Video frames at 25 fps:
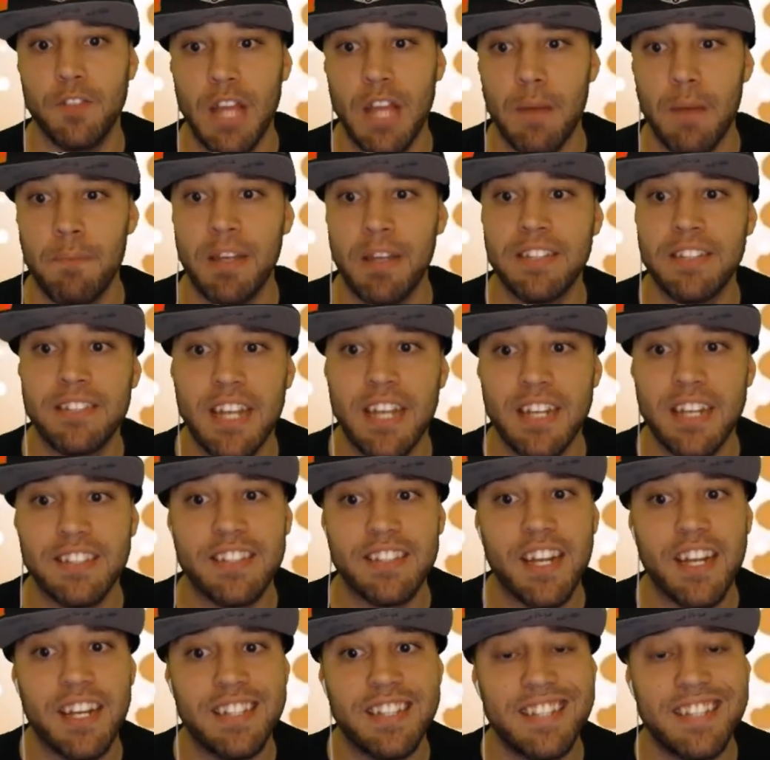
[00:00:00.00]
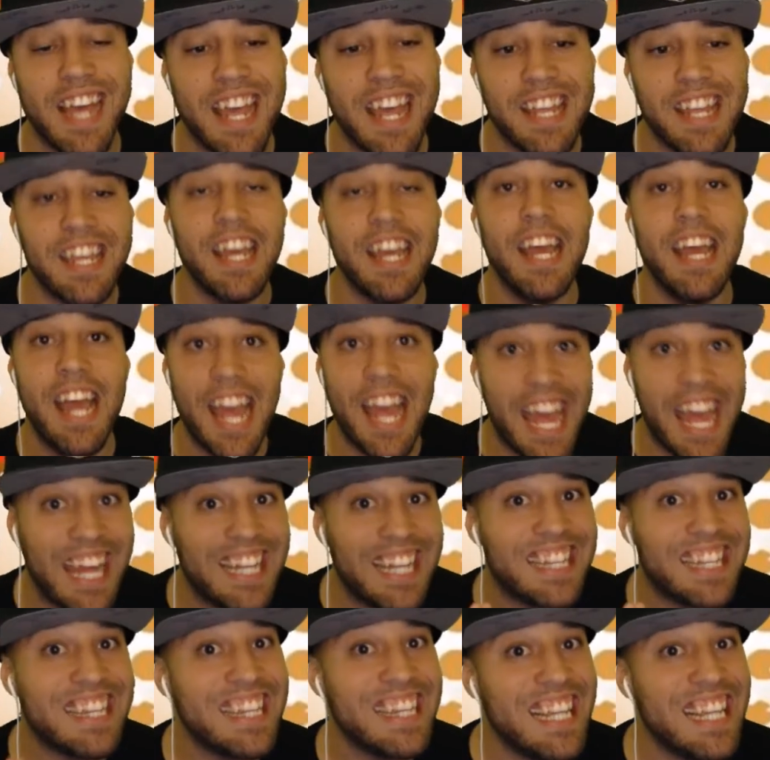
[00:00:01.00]
That means that it's going to take
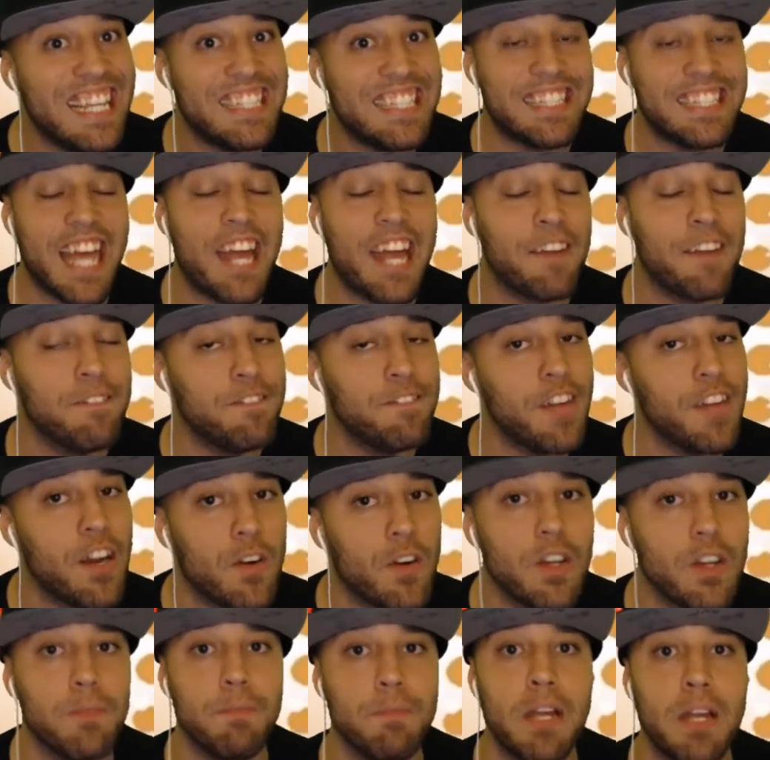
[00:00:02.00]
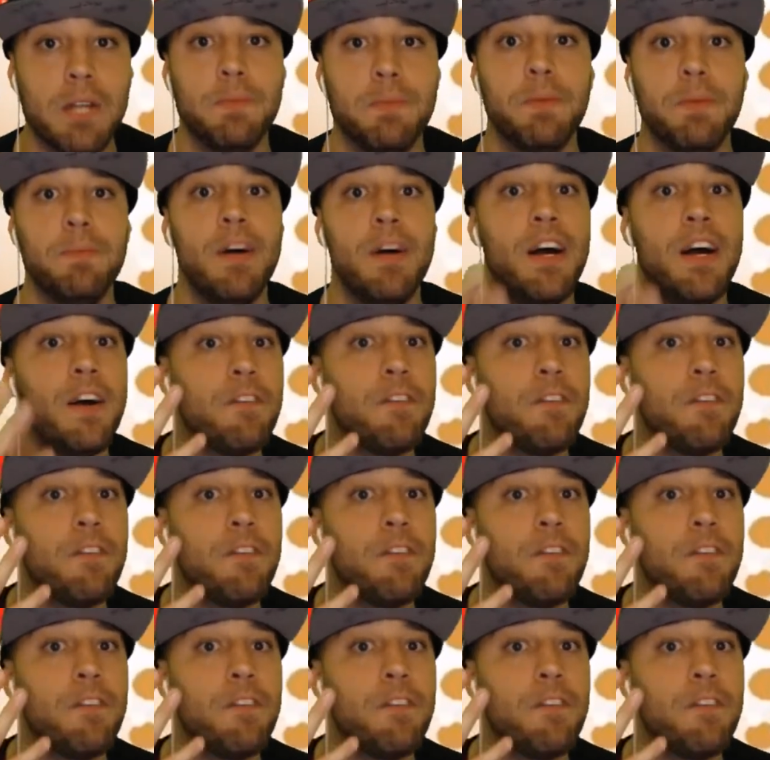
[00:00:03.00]
at least, at a very minimum,